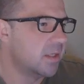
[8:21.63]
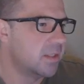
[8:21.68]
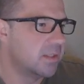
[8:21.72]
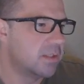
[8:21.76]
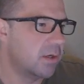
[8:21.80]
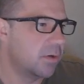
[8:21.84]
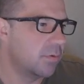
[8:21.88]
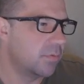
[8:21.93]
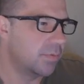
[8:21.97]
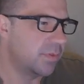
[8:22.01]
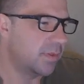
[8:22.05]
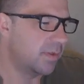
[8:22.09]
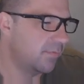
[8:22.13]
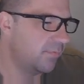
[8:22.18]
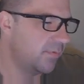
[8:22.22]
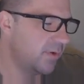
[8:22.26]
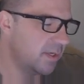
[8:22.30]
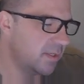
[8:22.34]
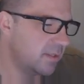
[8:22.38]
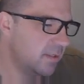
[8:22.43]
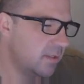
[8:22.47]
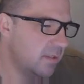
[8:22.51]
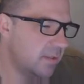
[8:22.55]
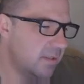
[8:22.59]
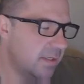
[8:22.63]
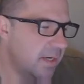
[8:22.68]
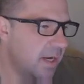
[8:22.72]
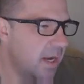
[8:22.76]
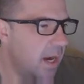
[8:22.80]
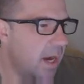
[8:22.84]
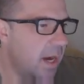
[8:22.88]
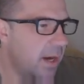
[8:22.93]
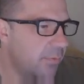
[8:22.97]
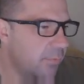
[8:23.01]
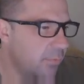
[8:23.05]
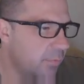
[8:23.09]
So the vision,
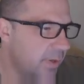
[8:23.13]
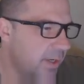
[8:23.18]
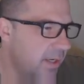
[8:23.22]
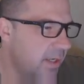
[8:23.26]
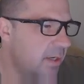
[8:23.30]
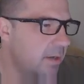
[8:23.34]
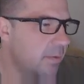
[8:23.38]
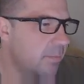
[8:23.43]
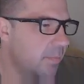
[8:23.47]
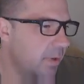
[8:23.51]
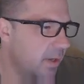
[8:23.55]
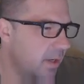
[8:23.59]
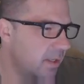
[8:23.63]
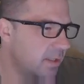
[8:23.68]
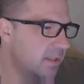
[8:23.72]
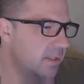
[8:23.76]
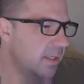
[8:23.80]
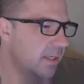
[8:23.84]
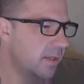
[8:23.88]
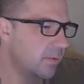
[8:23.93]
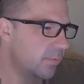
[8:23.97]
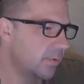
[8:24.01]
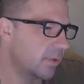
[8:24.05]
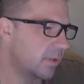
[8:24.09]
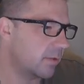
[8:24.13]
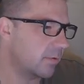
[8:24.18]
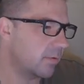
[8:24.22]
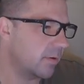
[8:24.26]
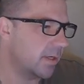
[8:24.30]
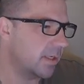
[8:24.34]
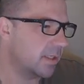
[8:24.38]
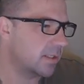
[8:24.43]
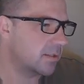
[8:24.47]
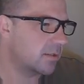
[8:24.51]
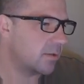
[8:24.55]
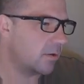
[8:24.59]
yeah, I read it, but I take it with a
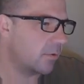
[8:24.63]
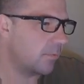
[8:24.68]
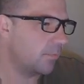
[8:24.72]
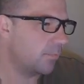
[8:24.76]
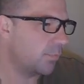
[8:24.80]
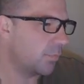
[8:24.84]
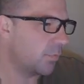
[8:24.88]
grain of salt.